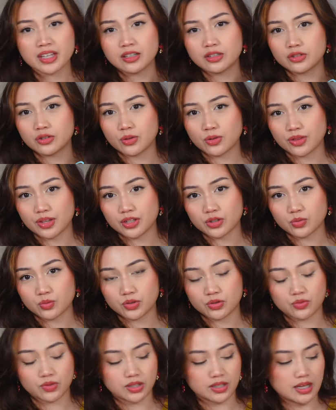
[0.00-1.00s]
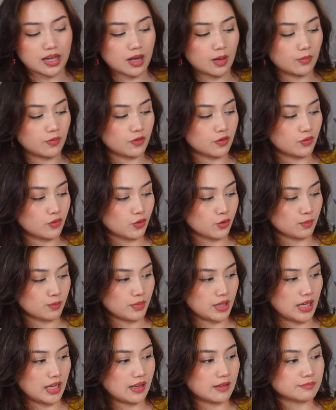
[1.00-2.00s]
So this was really helpful for
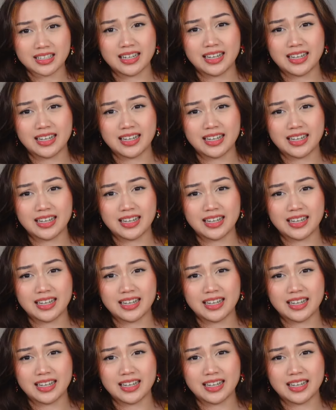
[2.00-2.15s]
me.